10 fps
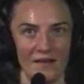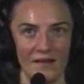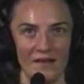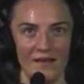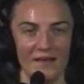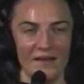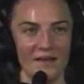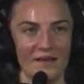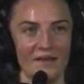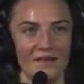
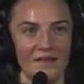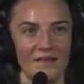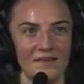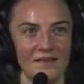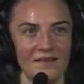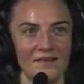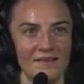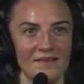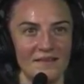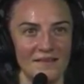
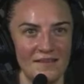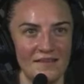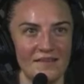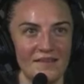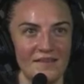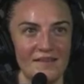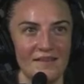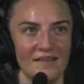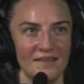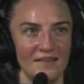
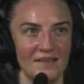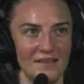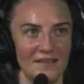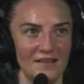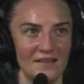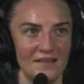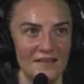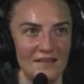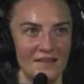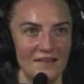
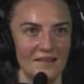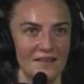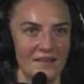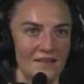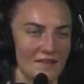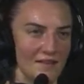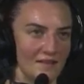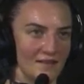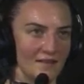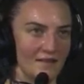
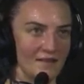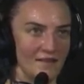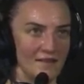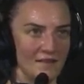(not speaking)